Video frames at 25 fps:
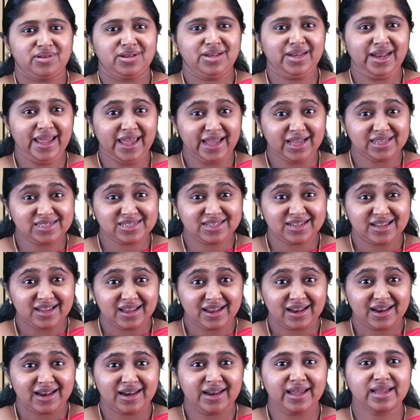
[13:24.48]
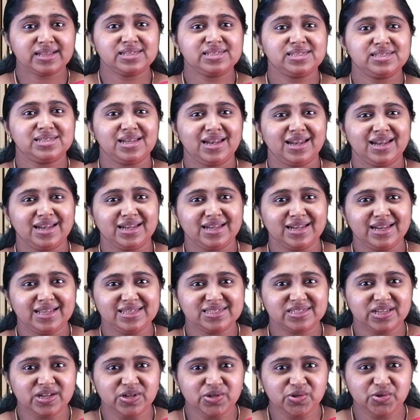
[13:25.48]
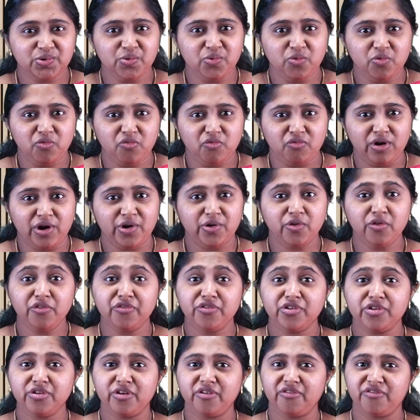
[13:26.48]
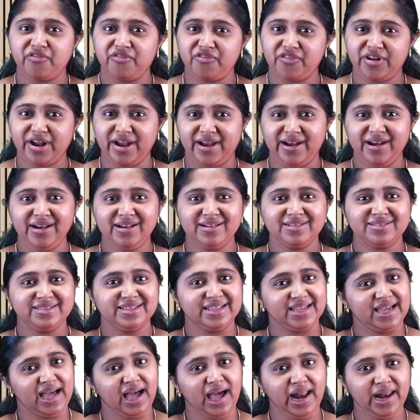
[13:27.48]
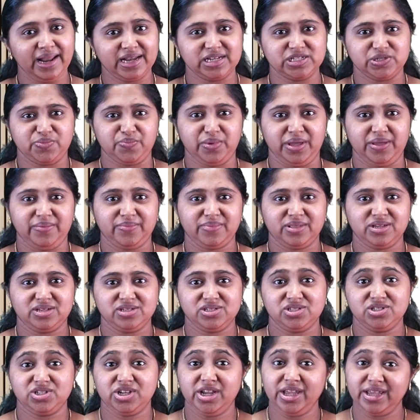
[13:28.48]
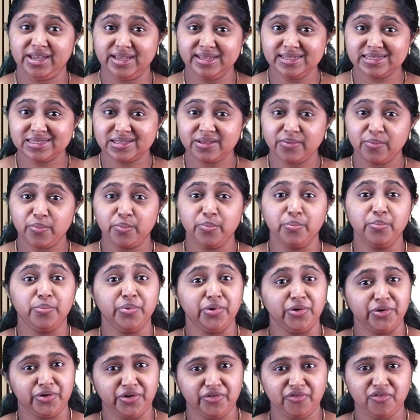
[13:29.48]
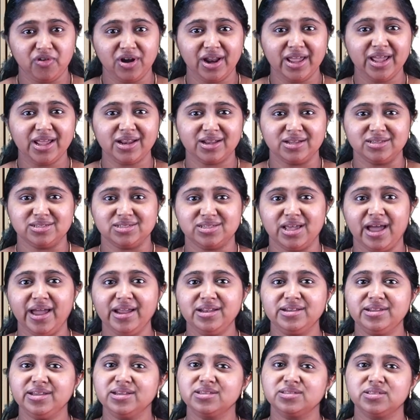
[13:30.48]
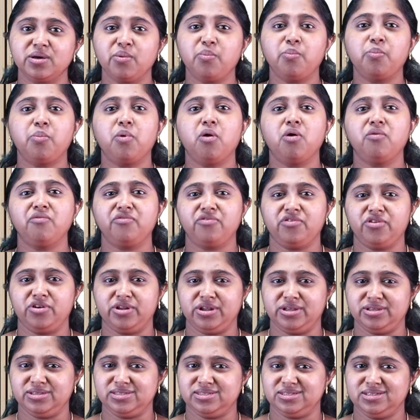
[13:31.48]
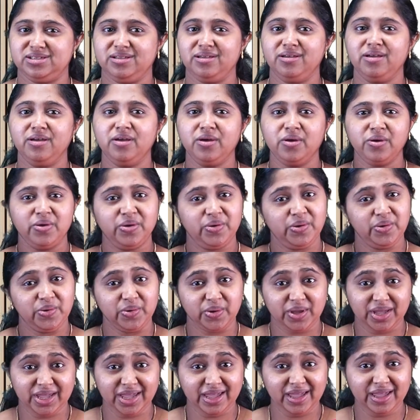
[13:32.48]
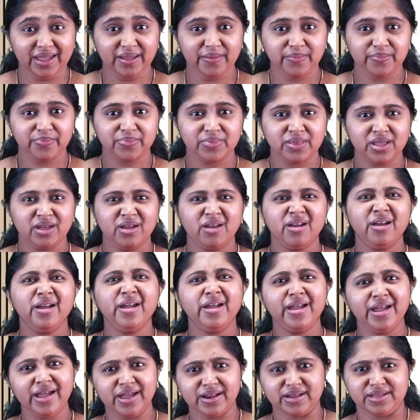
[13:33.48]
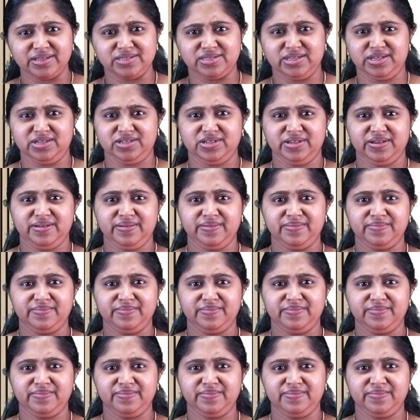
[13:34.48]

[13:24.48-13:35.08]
Next, let's listen to one of your friend, Diya Lakshmi. She is beautifully reciting the poem for us. Okay, here is it.